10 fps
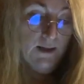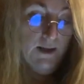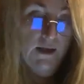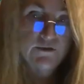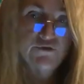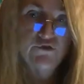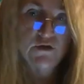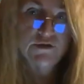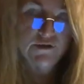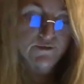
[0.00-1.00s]
It's
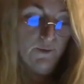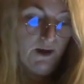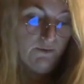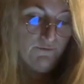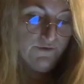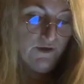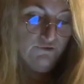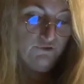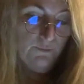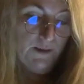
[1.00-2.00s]
just as well that I
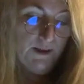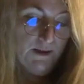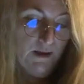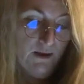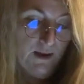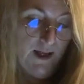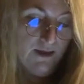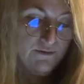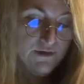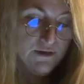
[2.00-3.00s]
should be in the other
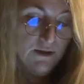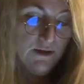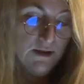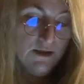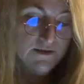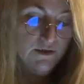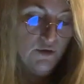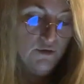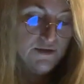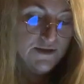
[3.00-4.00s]
house, as a
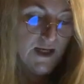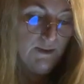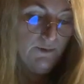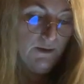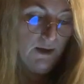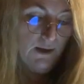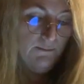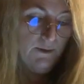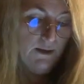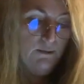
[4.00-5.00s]
non-celibate like
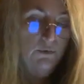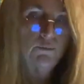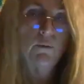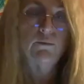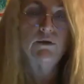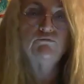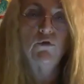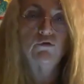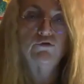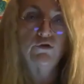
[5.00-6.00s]
me would probably
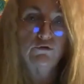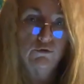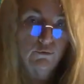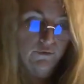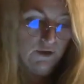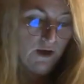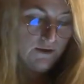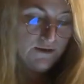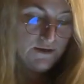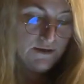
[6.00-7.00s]
roger all the
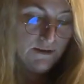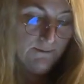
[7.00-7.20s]
nuns.